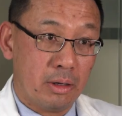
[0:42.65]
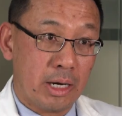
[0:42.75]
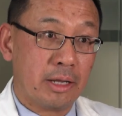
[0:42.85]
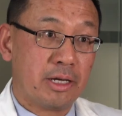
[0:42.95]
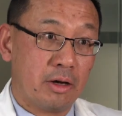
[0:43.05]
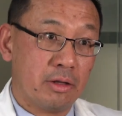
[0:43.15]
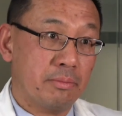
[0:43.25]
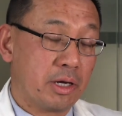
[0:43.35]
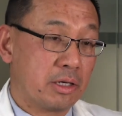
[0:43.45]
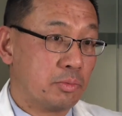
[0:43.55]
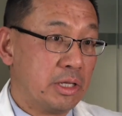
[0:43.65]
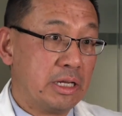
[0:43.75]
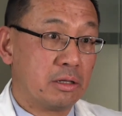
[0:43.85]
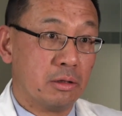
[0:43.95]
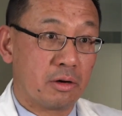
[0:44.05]
And I tell them, because we
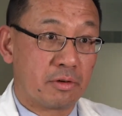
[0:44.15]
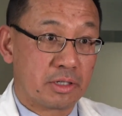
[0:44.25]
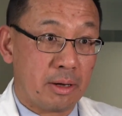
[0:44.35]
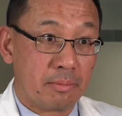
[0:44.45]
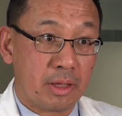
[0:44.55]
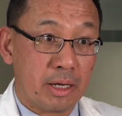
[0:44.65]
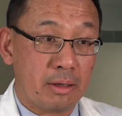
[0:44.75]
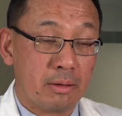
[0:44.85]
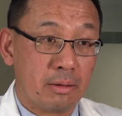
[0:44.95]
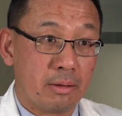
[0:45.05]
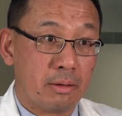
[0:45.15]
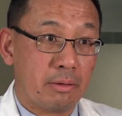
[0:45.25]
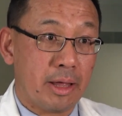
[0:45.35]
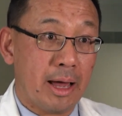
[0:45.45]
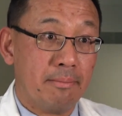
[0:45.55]
need to look for something
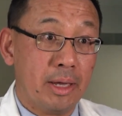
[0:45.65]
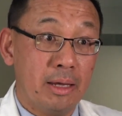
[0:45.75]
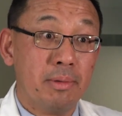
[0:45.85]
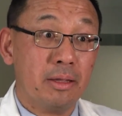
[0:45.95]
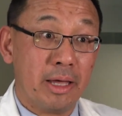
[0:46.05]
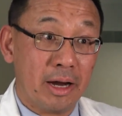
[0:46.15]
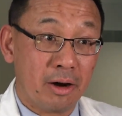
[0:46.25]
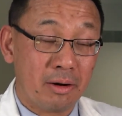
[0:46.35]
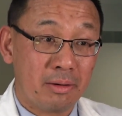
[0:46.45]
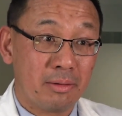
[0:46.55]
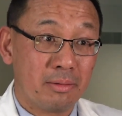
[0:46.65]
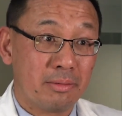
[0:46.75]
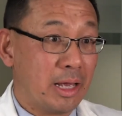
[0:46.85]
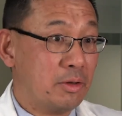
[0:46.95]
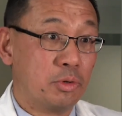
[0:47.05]
that may be there
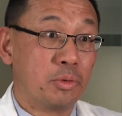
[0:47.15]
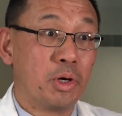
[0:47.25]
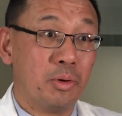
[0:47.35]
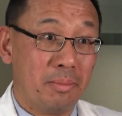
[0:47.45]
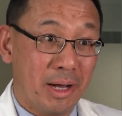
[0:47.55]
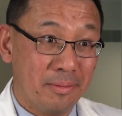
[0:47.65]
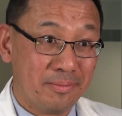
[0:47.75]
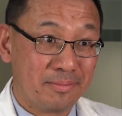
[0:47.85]
that you don't know about.